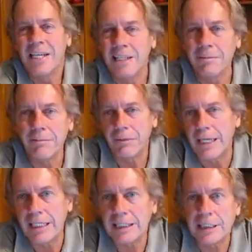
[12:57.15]
in
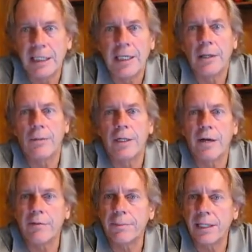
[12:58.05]
French when
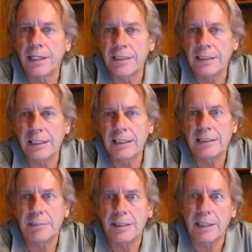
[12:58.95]
everybody in the city
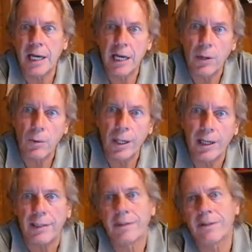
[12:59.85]
speaks a
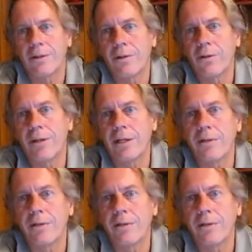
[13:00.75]
way, or they